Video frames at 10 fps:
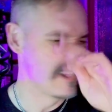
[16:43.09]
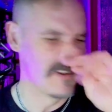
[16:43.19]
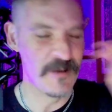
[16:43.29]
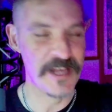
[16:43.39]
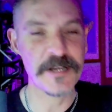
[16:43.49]

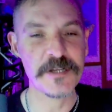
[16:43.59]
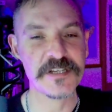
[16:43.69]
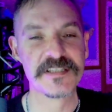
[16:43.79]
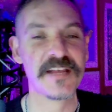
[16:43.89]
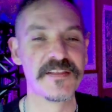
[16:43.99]
Well, you're
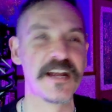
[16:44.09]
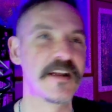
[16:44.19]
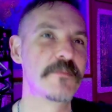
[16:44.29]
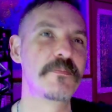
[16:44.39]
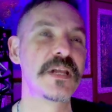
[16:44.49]
just sitting
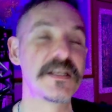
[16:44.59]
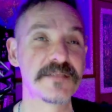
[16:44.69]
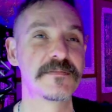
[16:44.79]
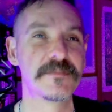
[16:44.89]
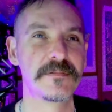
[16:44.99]
there,
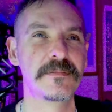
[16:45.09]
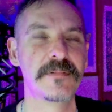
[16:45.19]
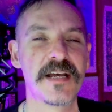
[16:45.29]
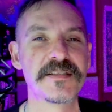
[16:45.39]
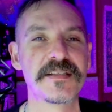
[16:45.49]
plus
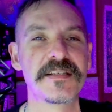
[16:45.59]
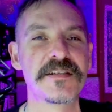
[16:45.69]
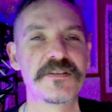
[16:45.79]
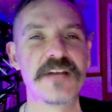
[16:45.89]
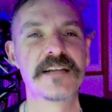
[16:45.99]
constantly
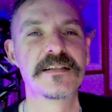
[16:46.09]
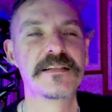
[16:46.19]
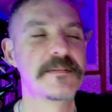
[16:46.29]
distracted.